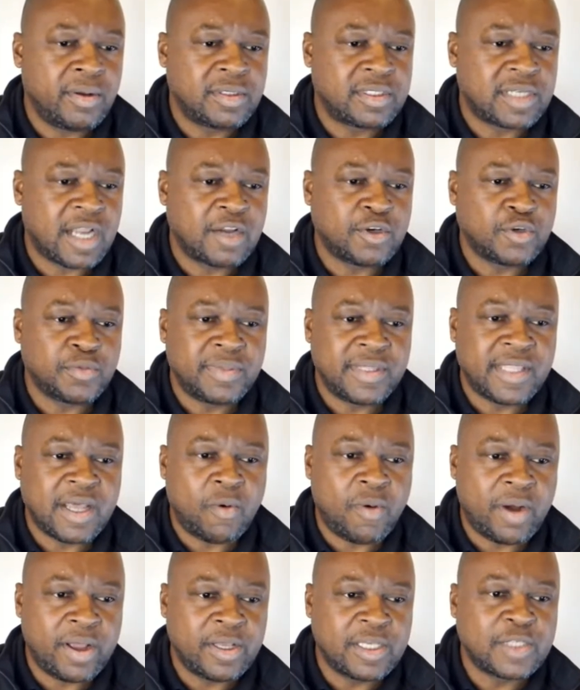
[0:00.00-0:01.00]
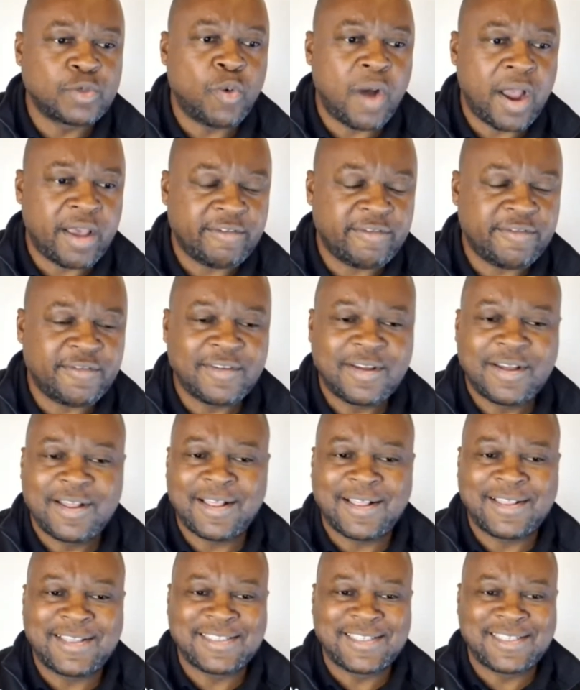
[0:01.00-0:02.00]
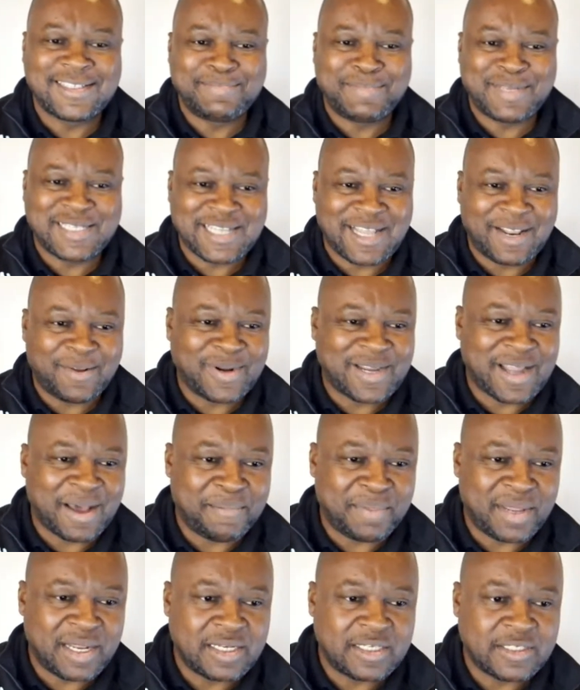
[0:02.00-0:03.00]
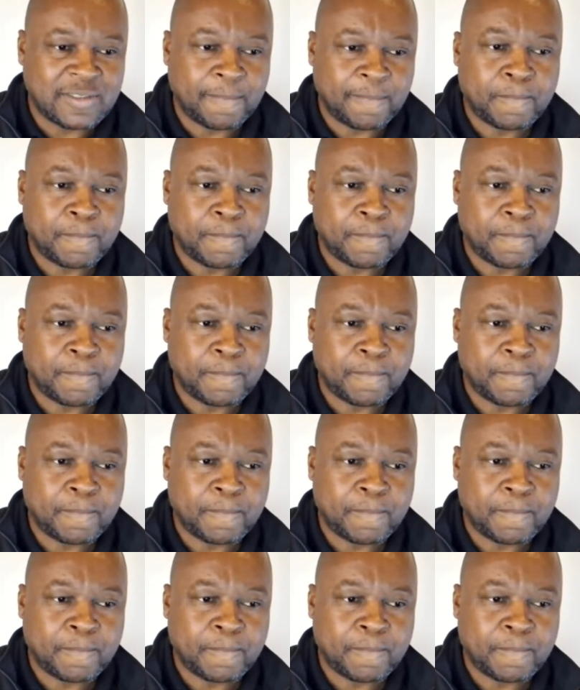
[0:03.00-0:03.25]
trying to be his wife. This is basically what happened.